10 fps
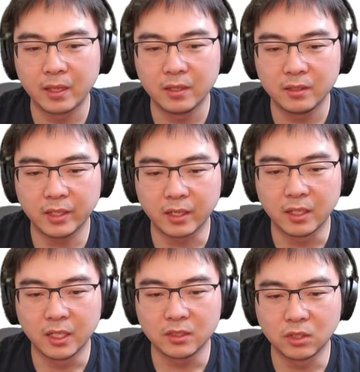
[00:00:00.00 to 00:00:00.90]
Yeah,
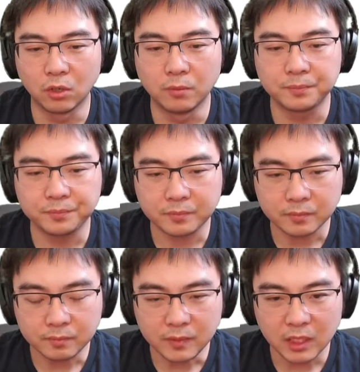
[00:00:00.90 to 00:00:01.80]
so
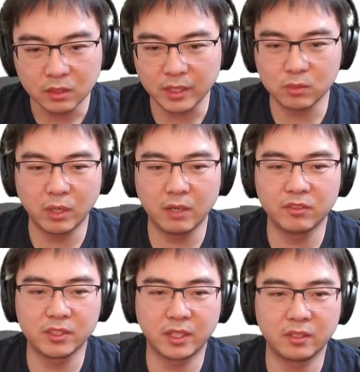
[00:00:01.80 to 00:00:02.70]
that's why I've
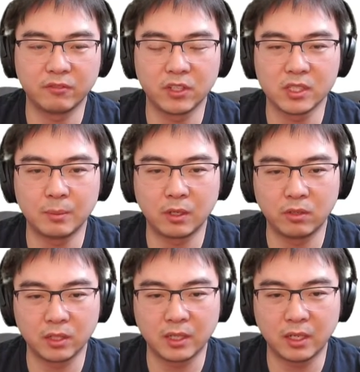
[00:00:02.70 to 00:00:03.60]
decided the first time I
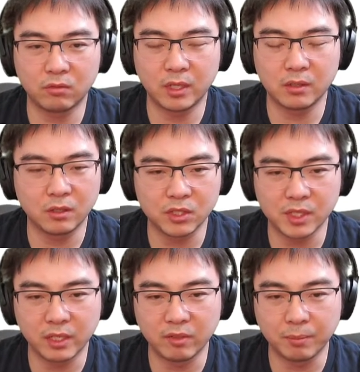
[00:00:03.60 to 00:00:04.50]
create the Cloud Run, I'll
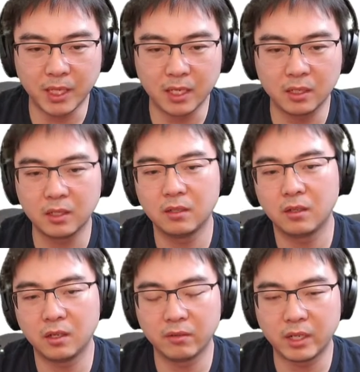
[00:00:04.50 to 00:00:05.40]
just leave it blank
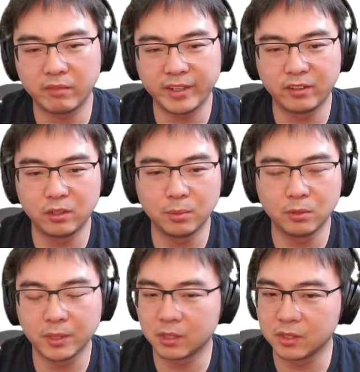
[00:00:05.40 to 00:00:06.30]
on that
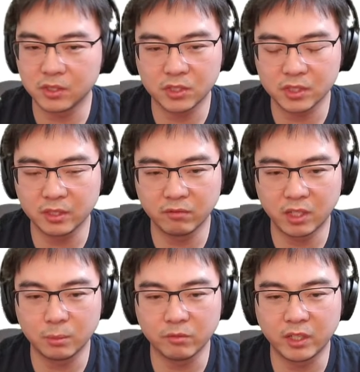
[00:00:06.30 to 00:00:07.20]
variable because it's just the
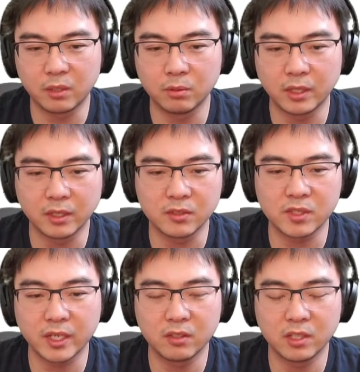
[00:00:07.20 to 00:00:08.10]
environment variable, and then
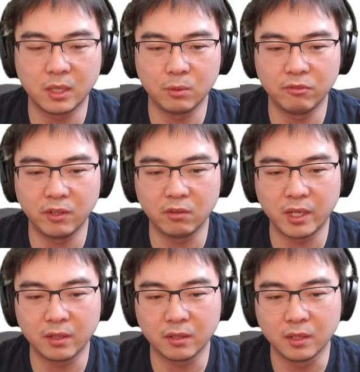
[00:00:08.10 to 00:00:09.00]
second time we'll fill
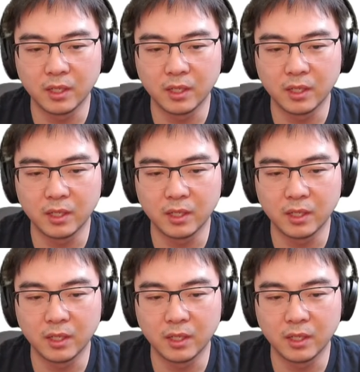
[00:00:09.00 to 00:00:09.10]
that in.